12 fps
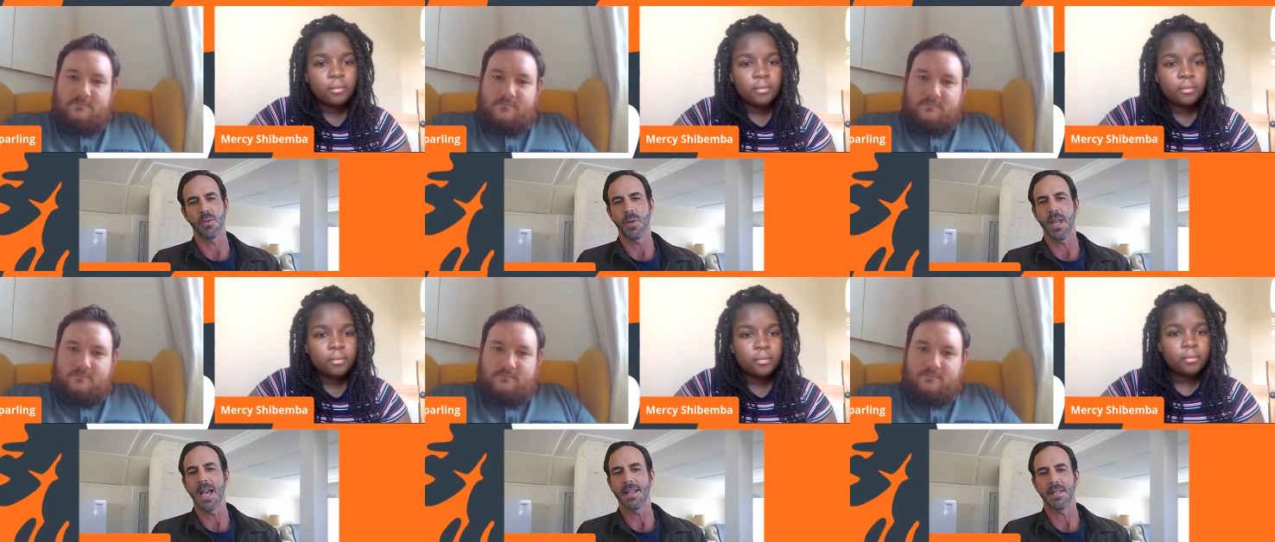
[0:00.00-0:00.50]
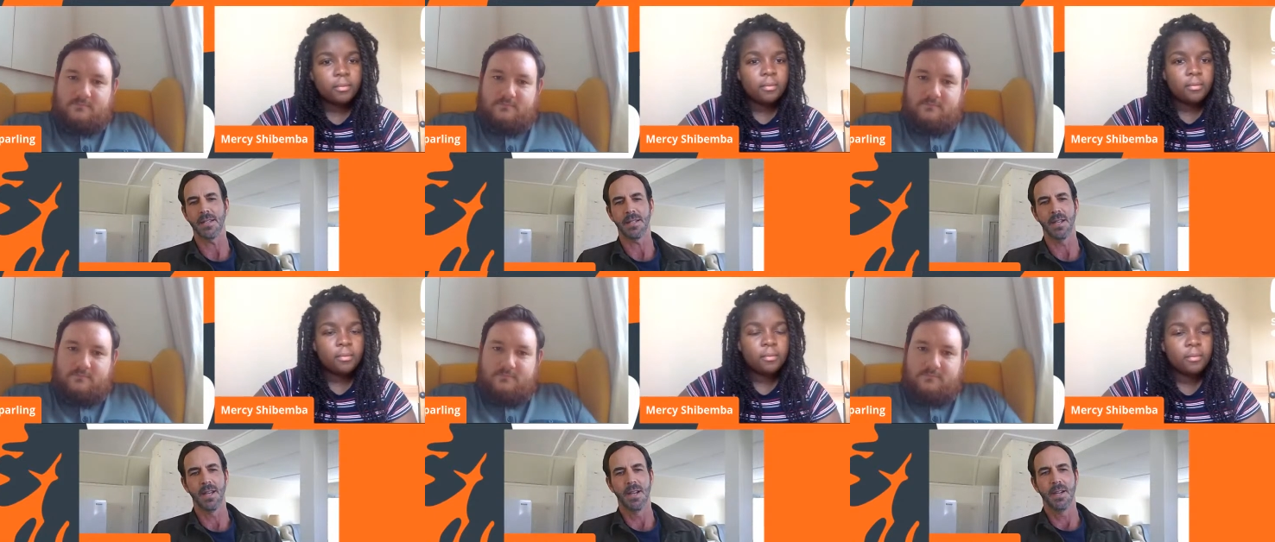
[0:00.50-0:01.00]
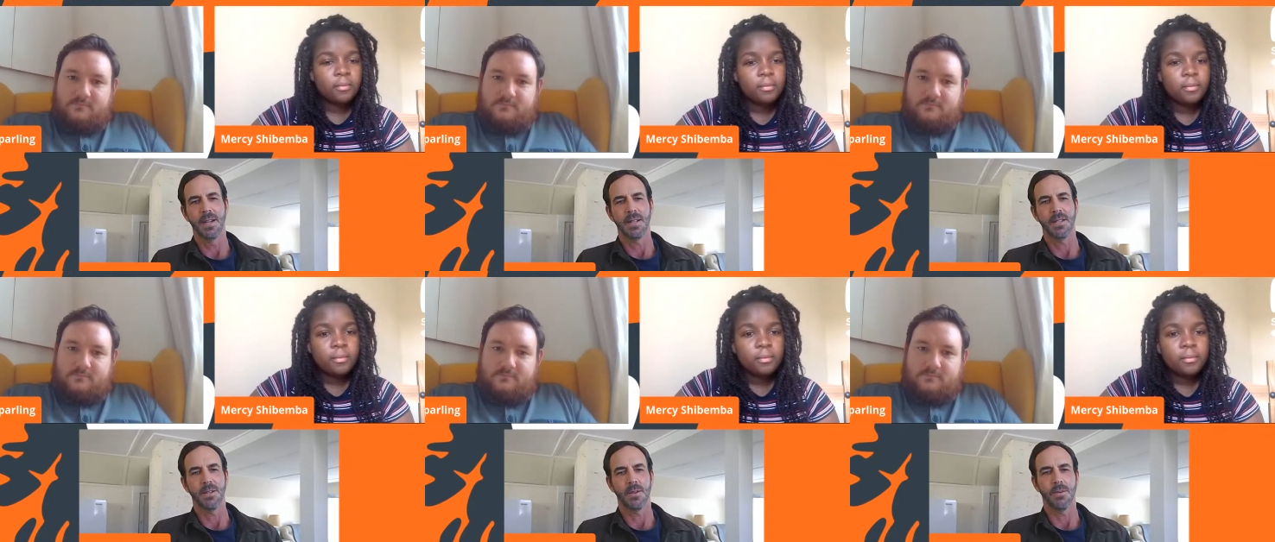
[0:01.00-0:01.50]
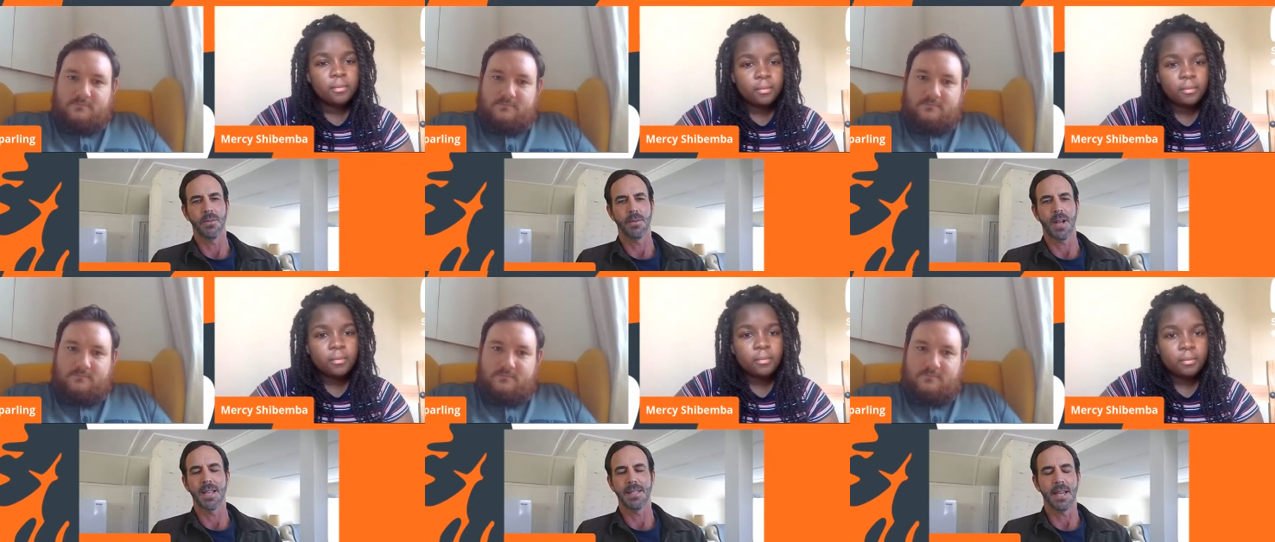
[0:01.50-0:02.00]
Speaker 1: We had to, you know,
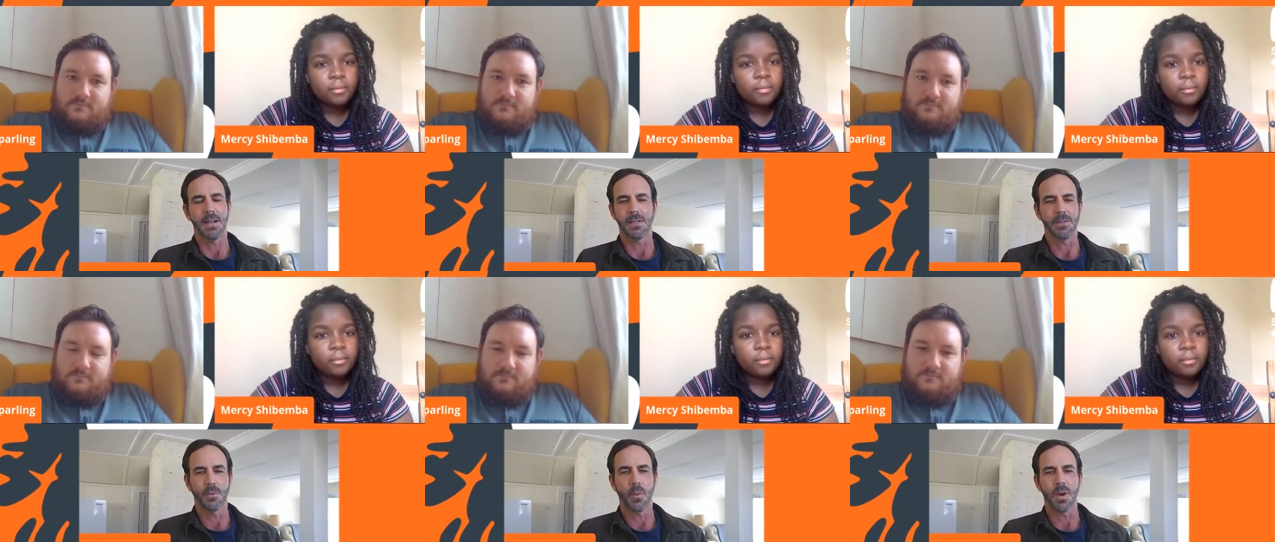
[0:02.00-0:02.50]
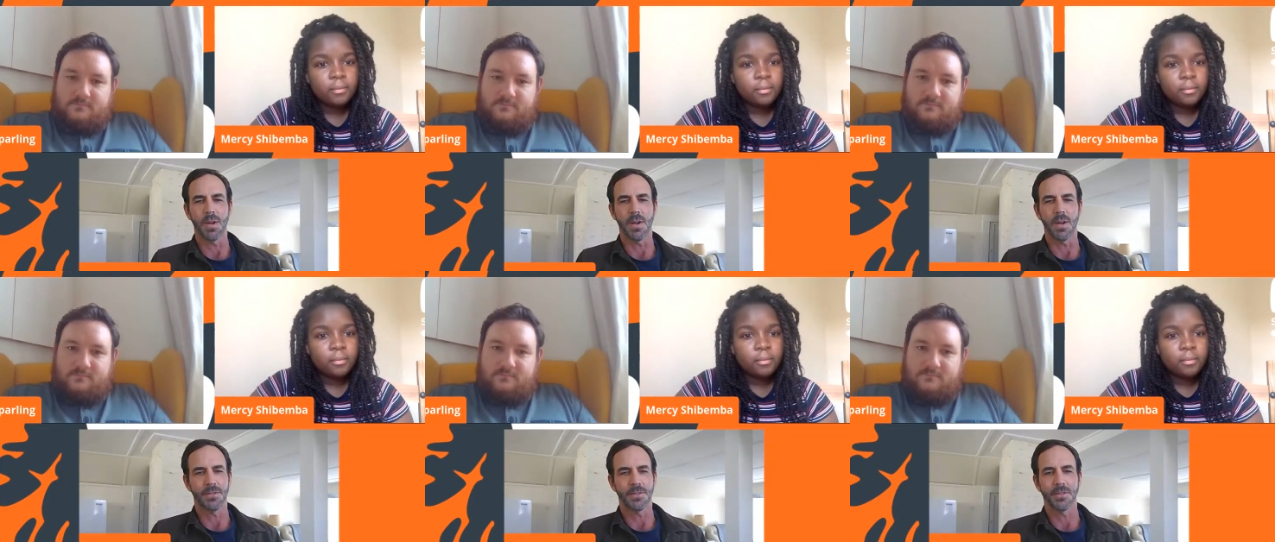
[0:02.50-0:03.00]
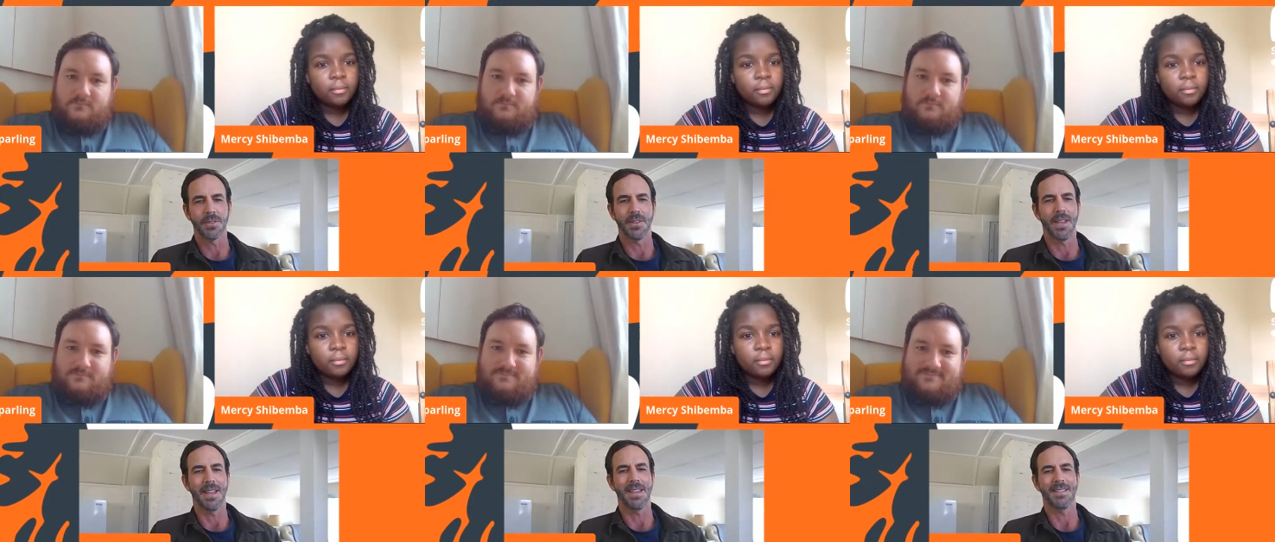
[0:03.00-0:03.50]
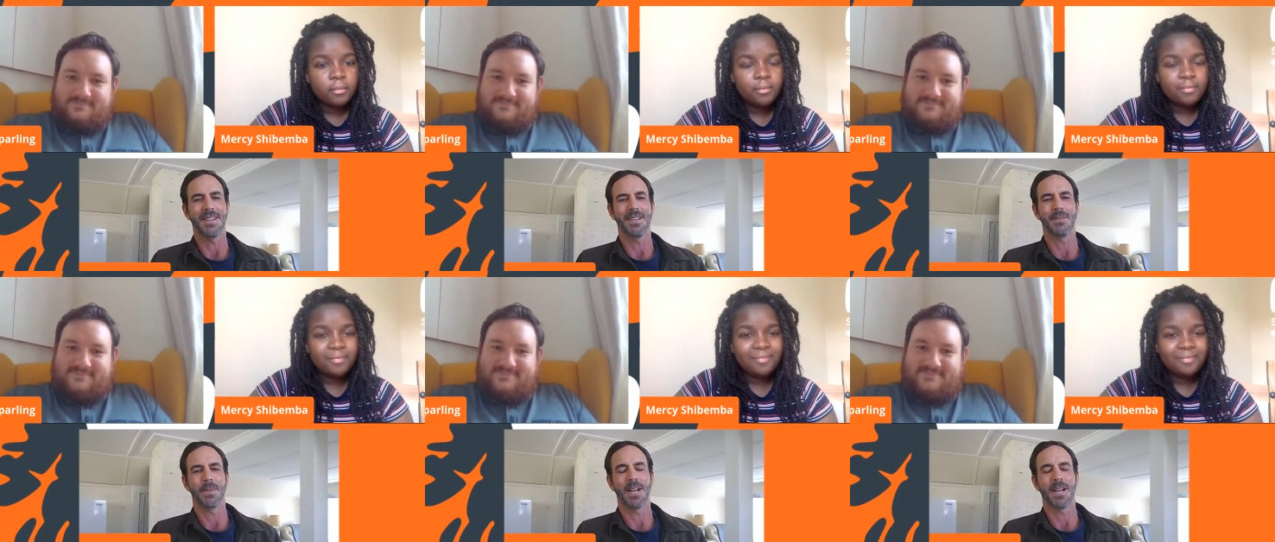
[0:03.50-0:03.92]
I yelled once and um,